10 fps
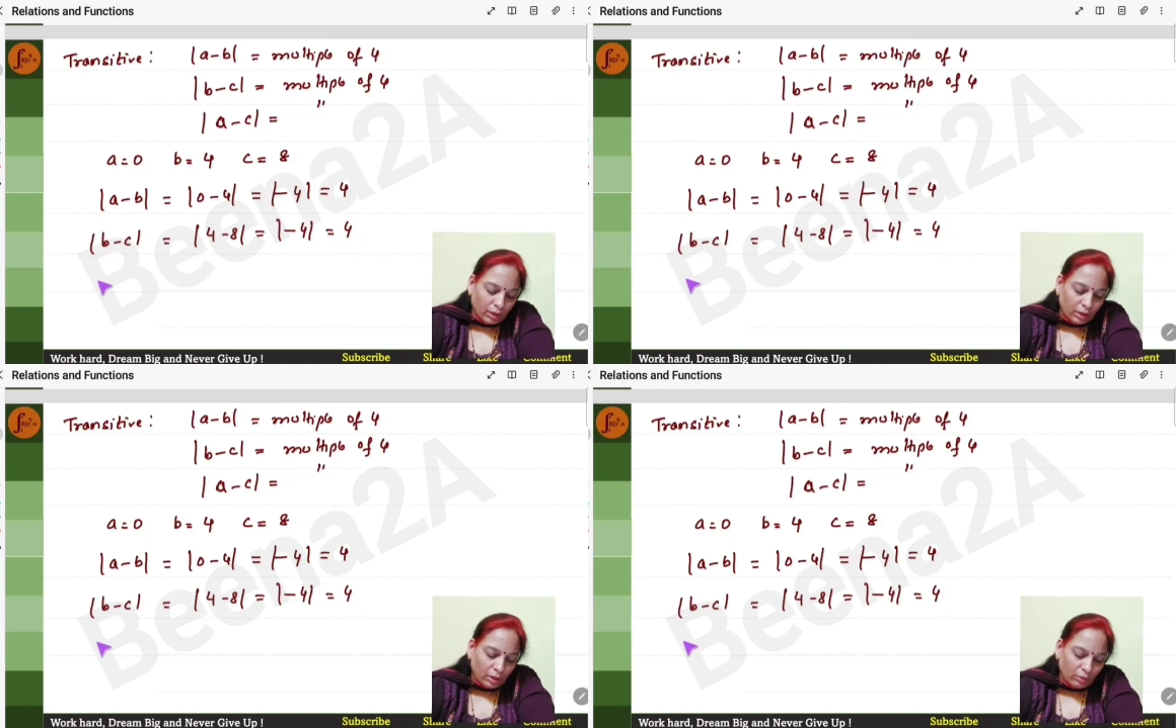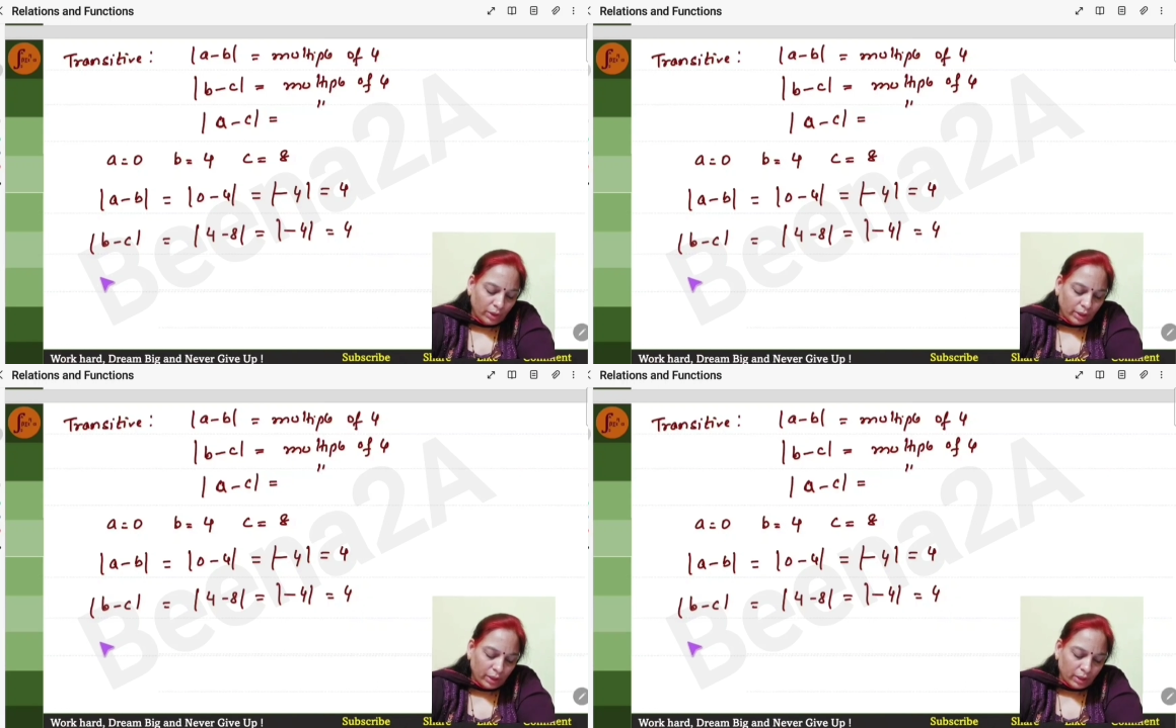Now
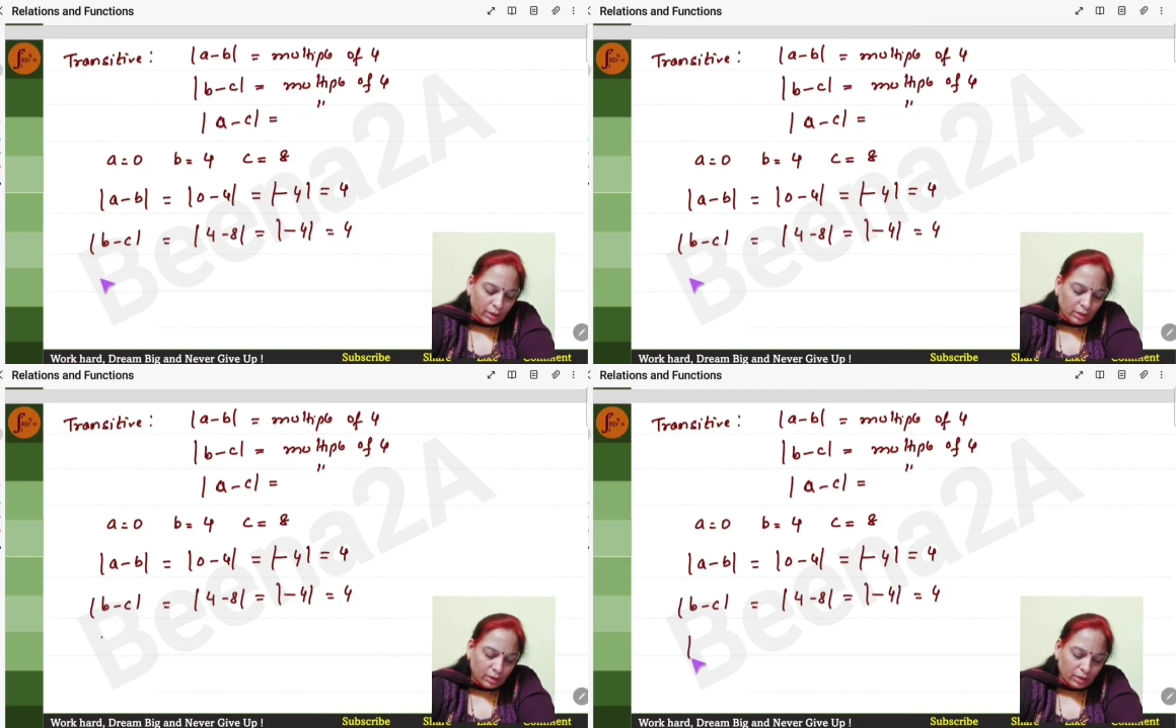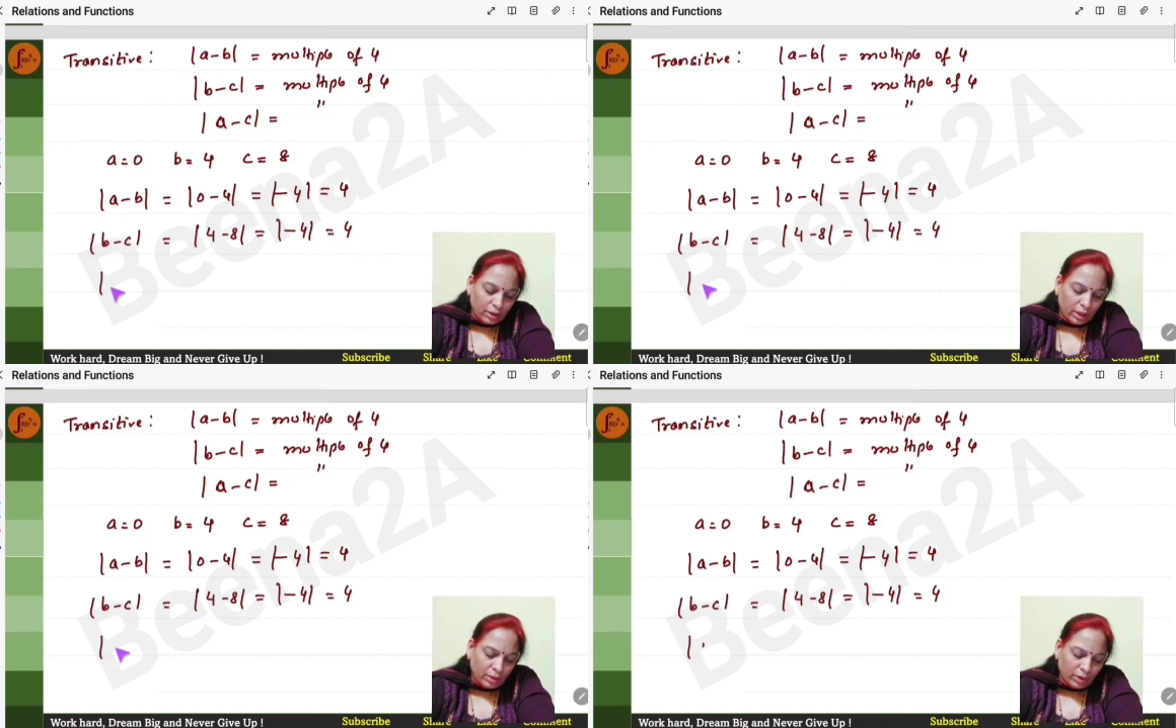I'll take
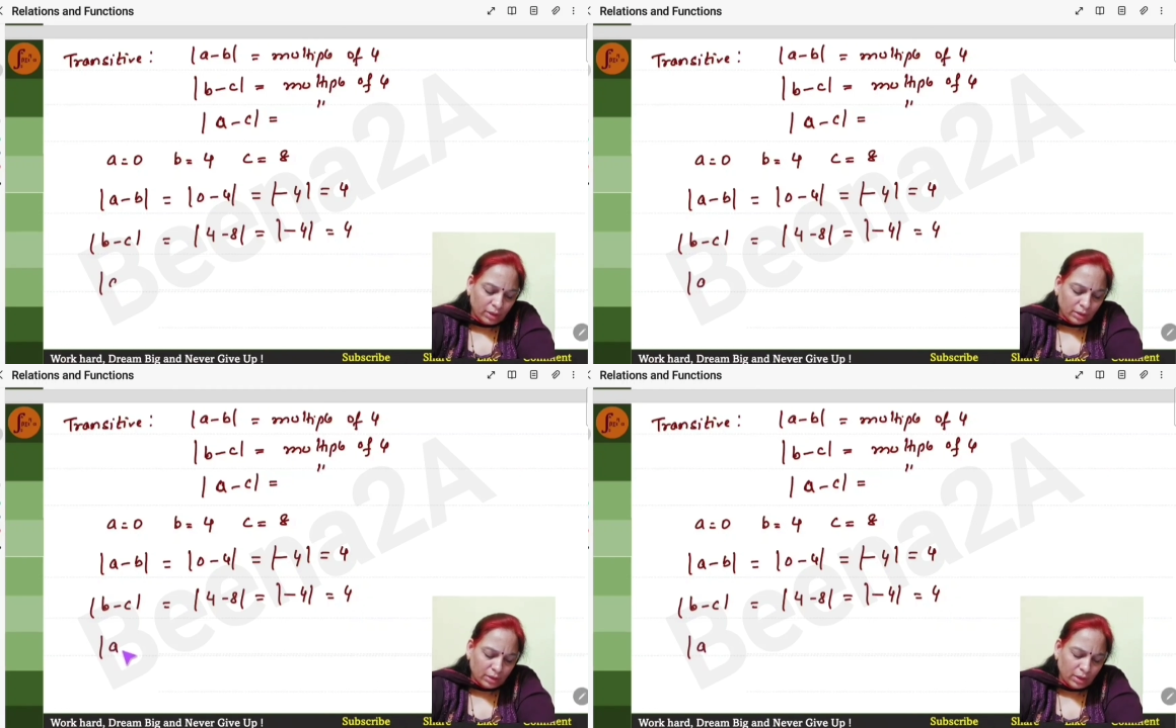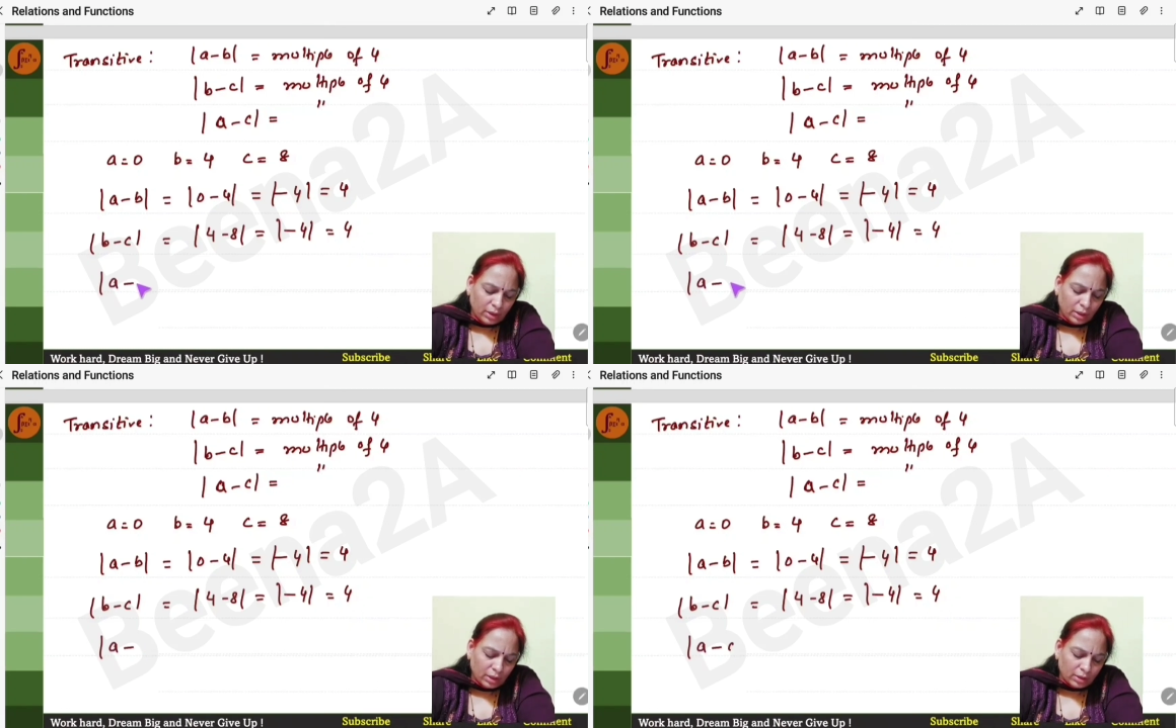a minus c
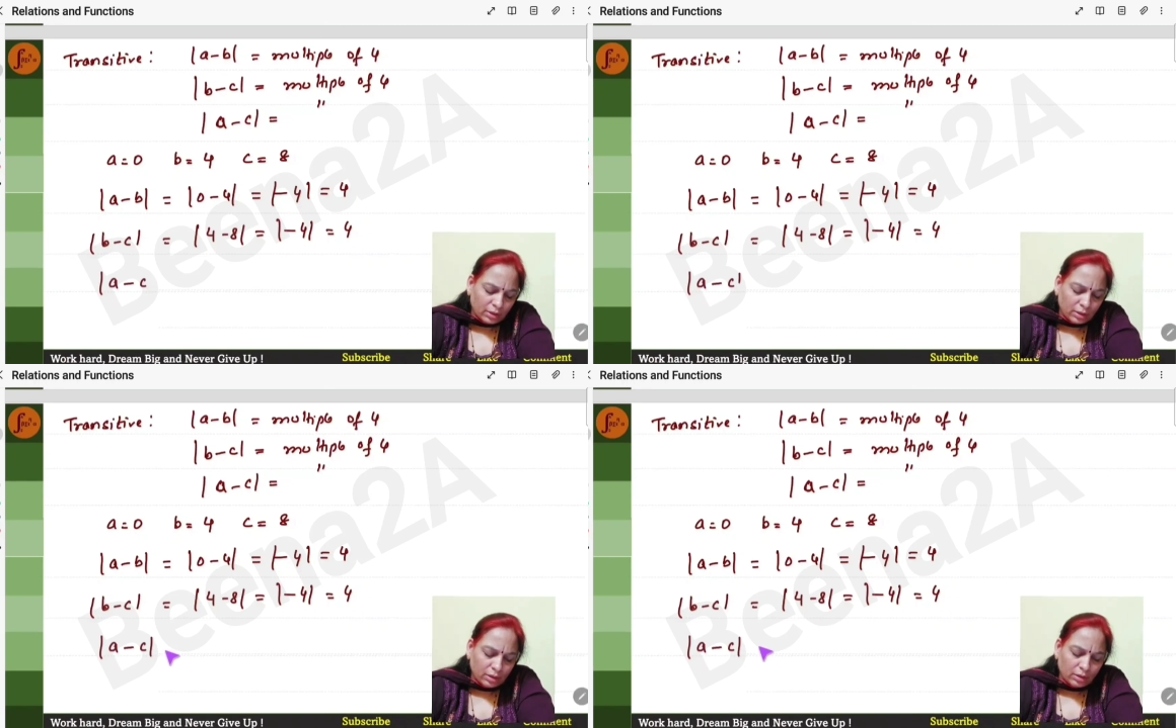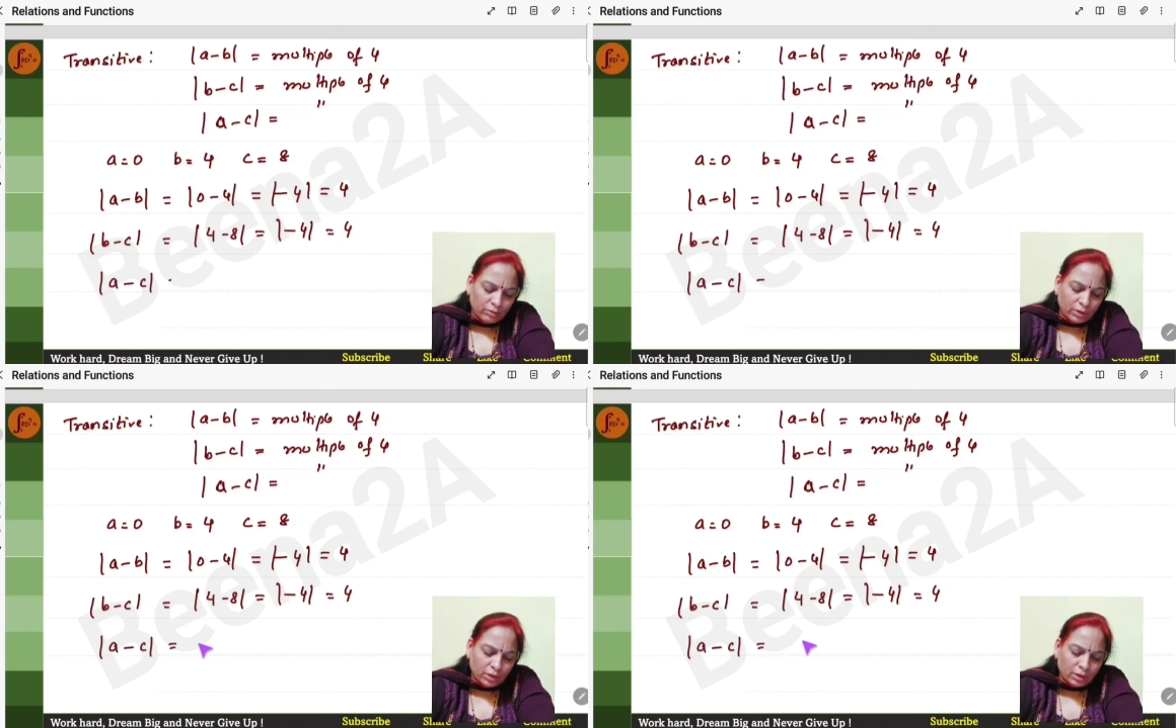case,
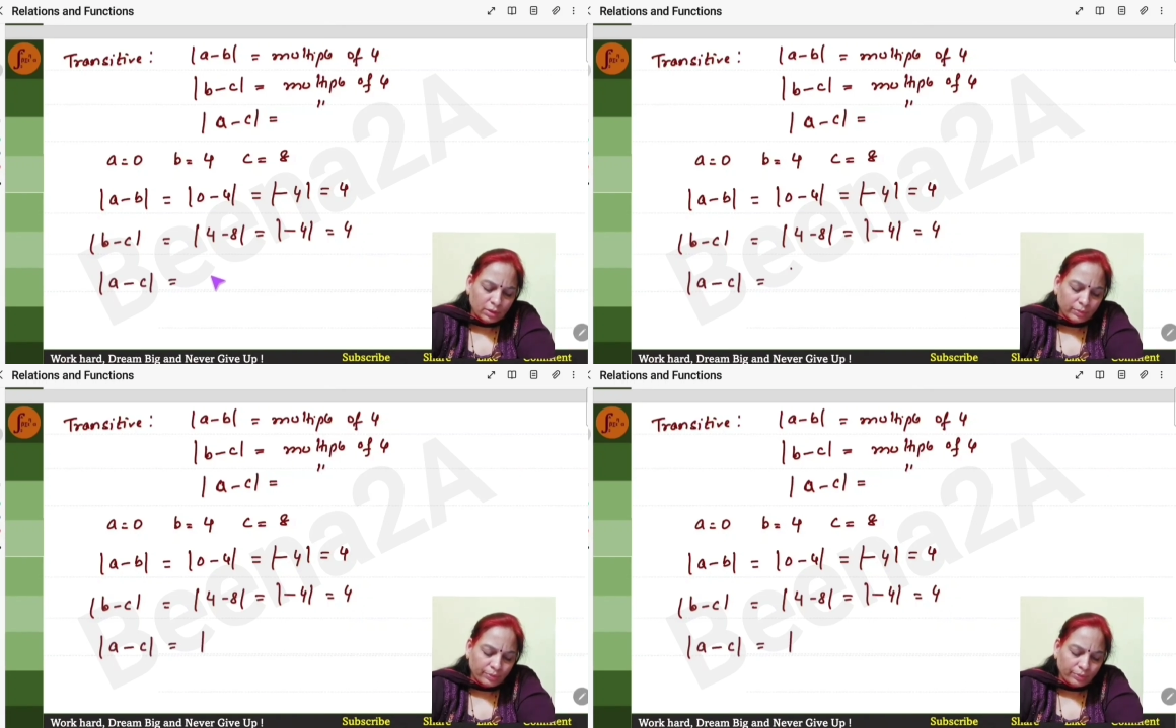which is